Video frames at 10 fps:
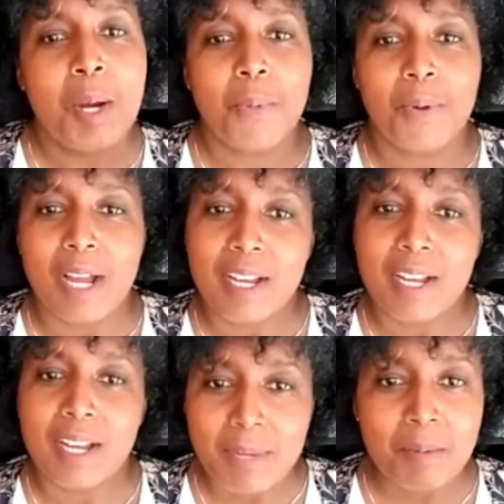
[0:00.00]
When I
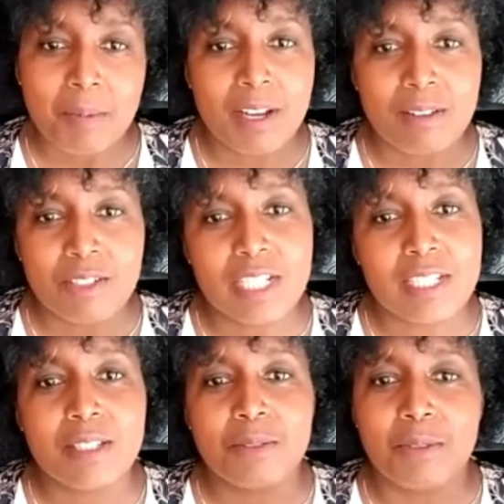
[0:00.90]
come in, I'm gonna be on
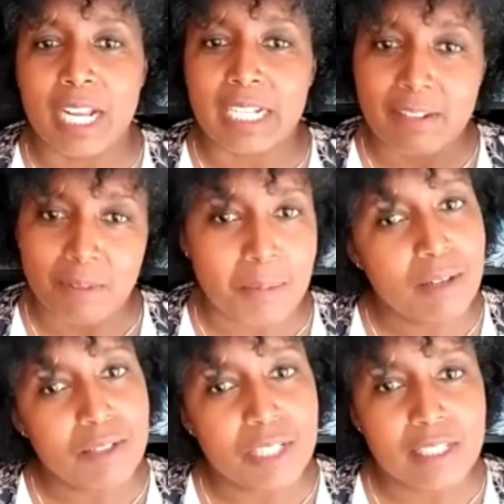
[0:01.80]
Jesus. When I leave, I'm gonna be
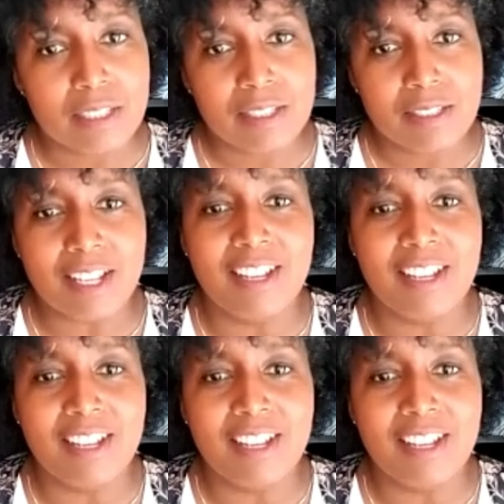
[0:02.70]
on Jesus.